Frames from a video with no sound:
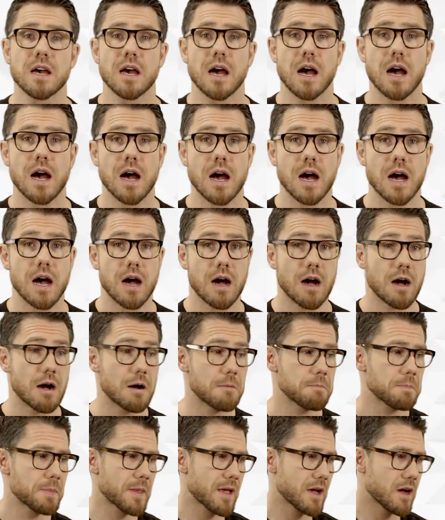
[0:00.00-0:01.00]

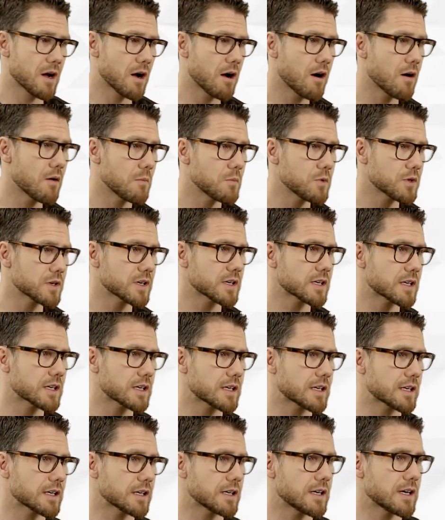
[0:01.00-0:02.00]

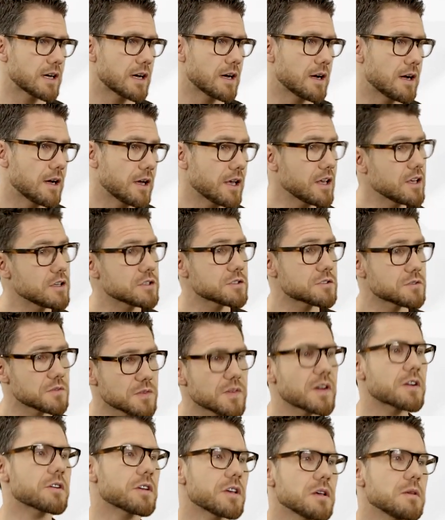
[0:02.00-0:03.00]
homework is
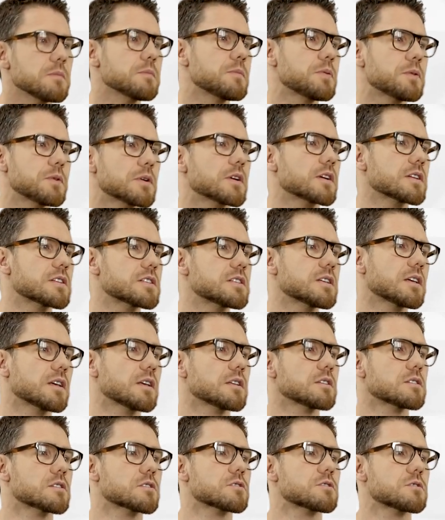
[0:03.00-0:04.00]
very
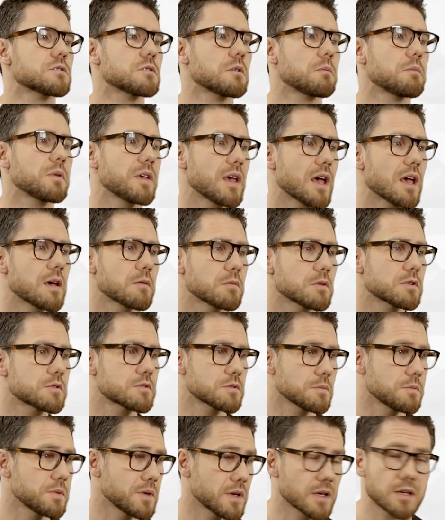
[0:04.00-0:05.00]
important to be able
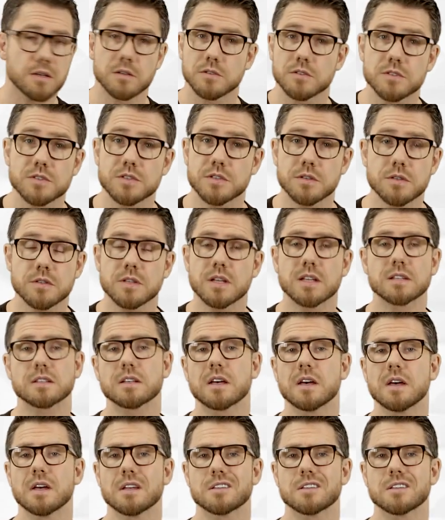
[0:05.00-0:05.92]
to be a good student.